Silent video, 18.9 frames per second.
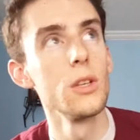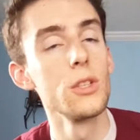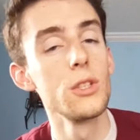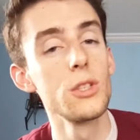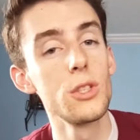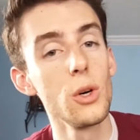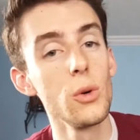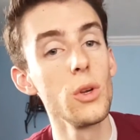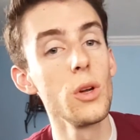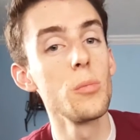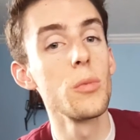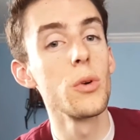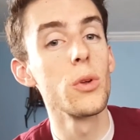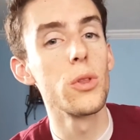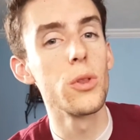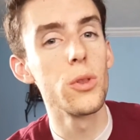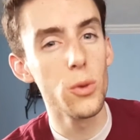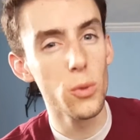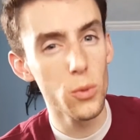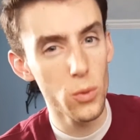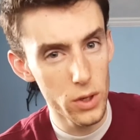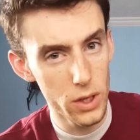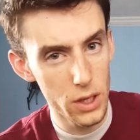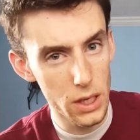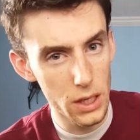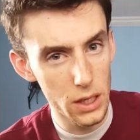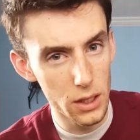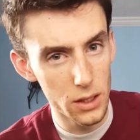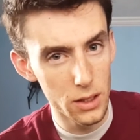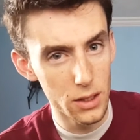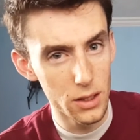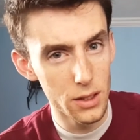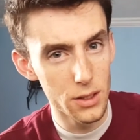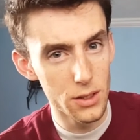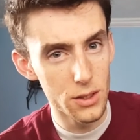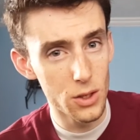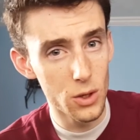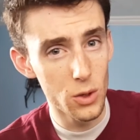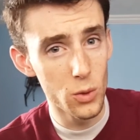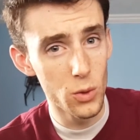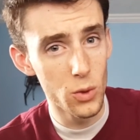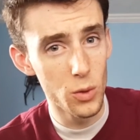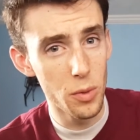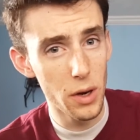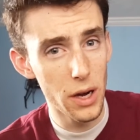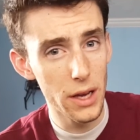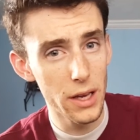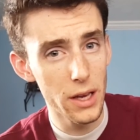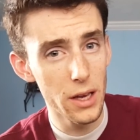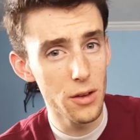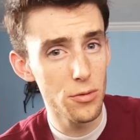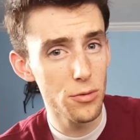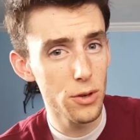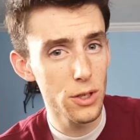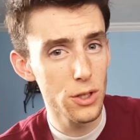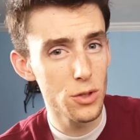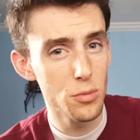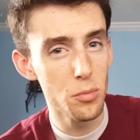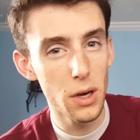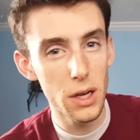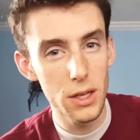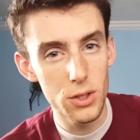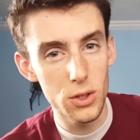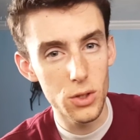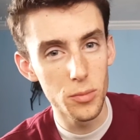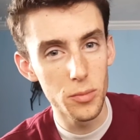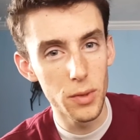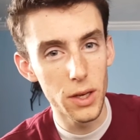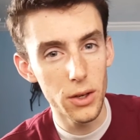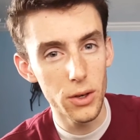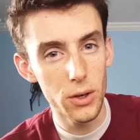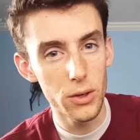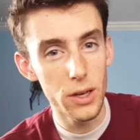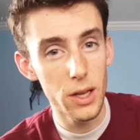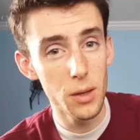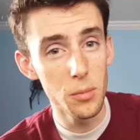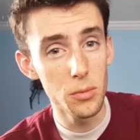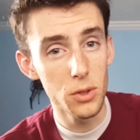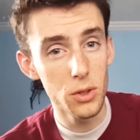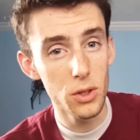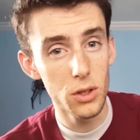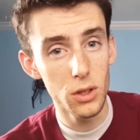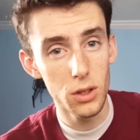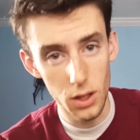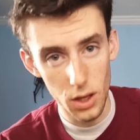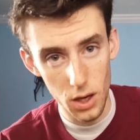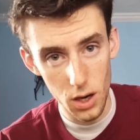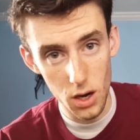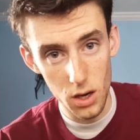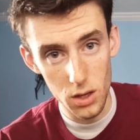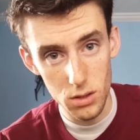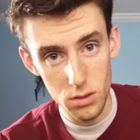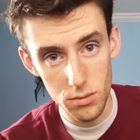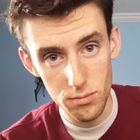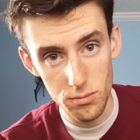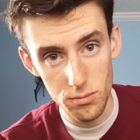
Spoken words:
Stone number three is owned by a French bicycle maker named Claude.